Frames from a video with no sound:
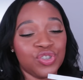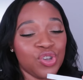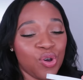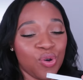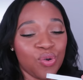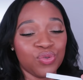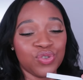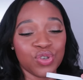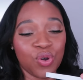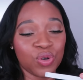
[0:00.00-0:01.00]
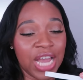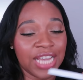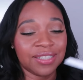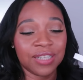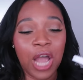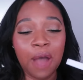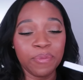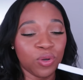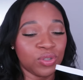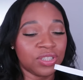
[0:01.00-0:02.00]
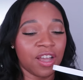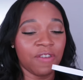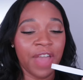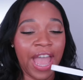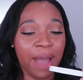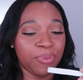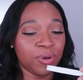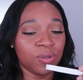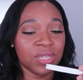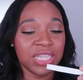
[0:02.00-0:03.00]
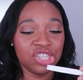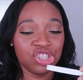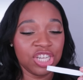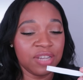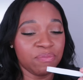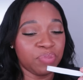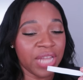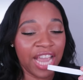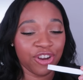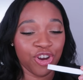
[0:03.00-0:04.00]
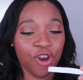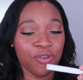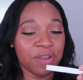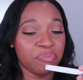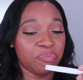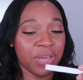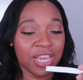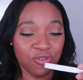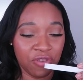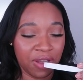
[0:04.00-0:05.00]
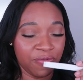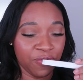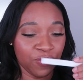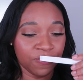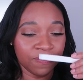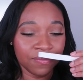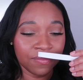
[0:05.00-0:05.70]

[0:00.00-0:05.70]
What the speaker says: So nice. Top notes of apple, lychee, black currant, pink grapefruit.